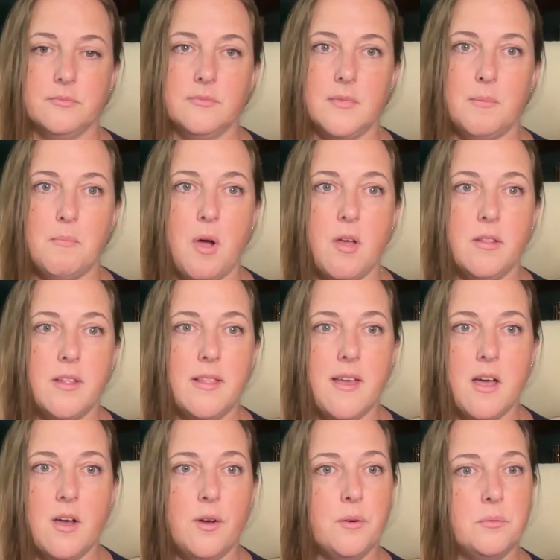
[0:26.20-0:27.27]
I'm all
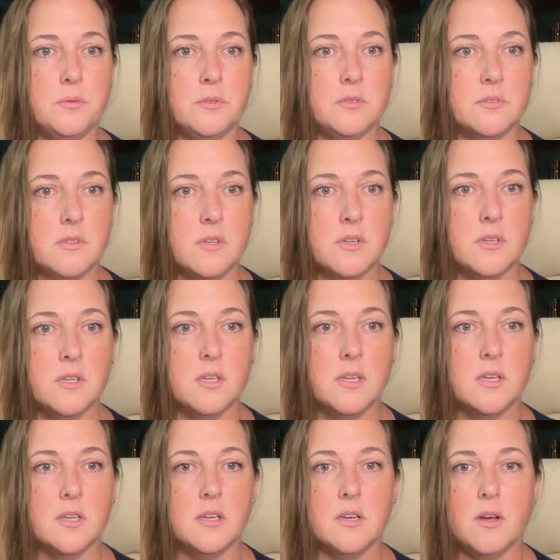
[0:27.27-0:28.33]
alone.
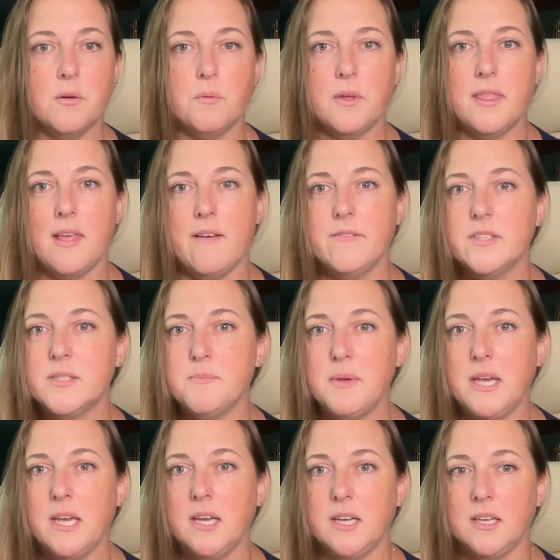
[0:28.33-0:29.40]
No one loves
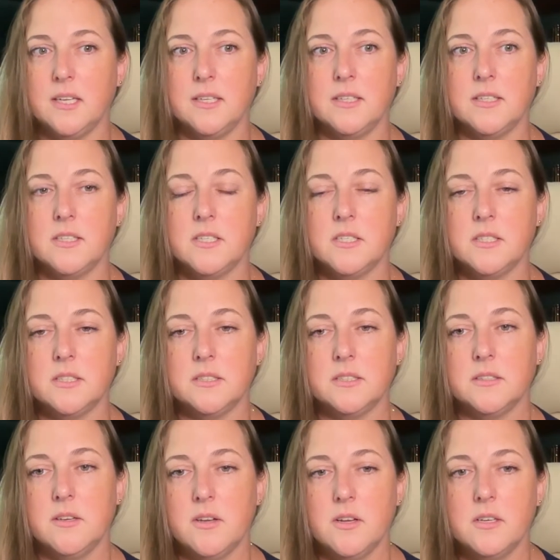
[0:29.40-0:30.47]
me.
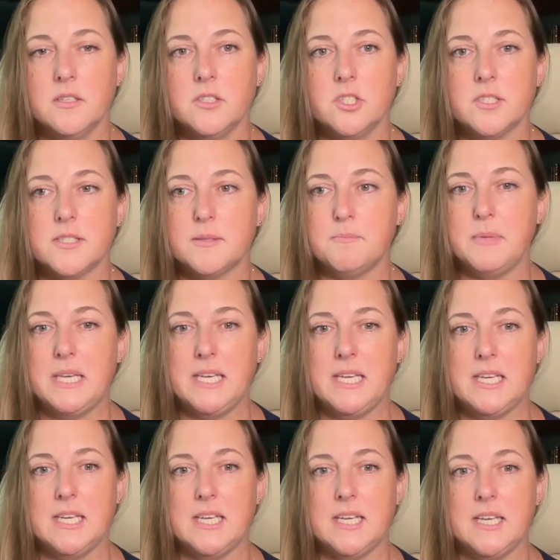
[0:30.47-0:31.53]
Just
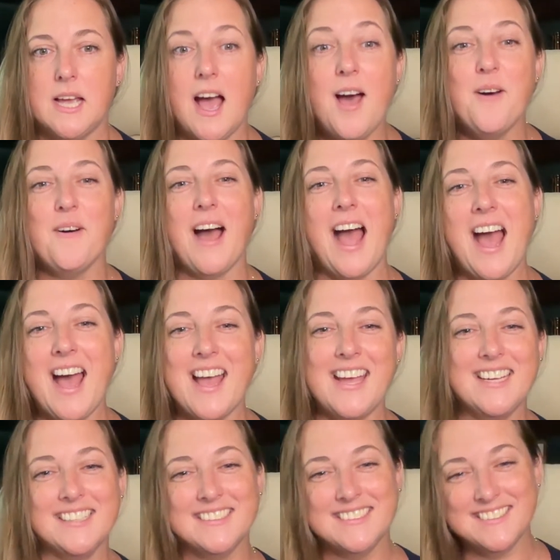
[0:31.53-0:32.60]
me. Oh, hi.